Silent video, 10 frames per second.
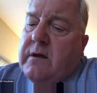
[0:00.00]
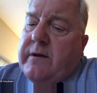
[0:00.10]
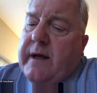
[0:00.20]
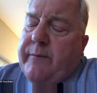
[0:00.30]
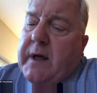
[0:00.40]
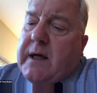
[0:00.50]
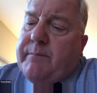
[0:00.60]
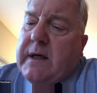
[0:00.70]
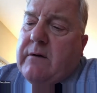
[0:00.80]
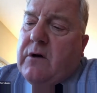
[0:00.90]
And then we
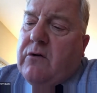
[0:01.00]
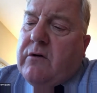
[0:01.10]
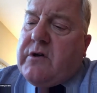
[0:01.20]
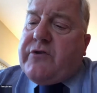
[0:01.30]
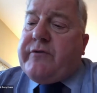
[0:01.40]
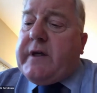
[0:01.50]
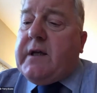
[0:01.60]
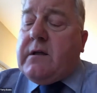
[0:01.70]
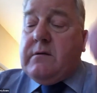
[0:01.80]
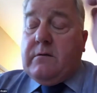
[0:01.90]
come down Lord
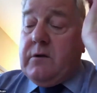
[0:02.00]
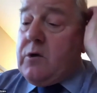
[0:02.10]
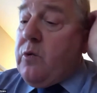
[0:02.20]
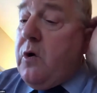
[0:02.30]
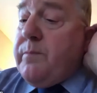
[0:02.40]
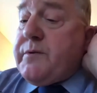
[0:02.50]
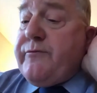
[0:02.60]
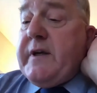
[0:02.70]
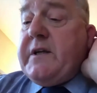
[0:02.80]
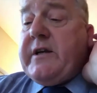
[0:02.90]
Street. Co-op's
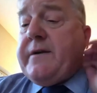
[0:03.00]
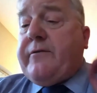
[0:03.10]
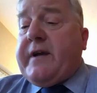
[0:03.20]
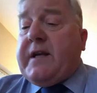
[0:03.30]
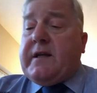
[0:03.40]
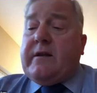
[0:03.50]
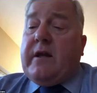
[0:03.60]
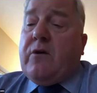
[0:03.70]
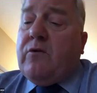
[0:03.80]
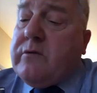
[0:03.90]
regenerated
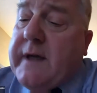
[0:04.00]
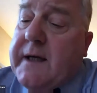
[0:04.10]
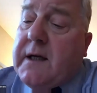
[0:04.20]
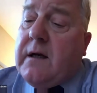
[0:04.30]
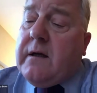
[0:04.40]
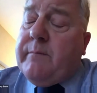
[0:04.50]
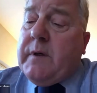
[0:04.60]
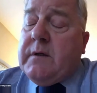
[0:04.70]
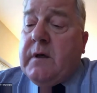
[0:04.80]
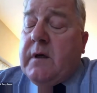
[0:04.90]
the old nightclub,
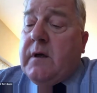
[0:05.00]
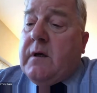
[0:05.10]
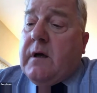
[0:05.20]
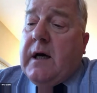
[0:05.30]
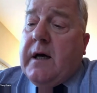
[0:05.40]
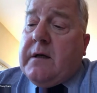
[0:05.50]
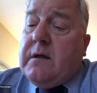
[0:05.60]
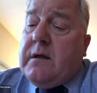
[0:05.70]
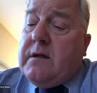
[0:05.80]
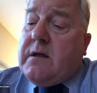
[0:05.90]

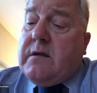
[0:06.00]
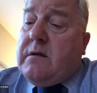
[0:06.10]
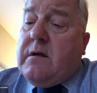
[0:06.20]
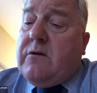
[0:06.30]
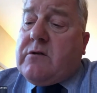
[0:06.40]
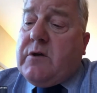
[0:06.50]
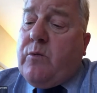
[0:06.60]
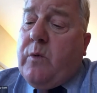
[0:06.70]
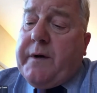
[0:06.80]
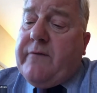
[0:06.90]
and it looks a
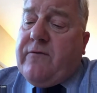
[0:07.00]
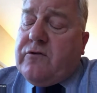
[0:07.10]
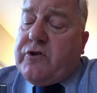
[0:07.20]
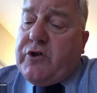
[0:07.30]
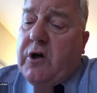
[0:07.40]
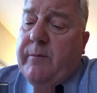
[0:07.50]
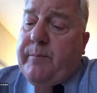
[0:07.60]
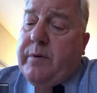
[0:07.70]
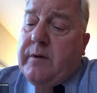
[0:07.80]
wonderful shop.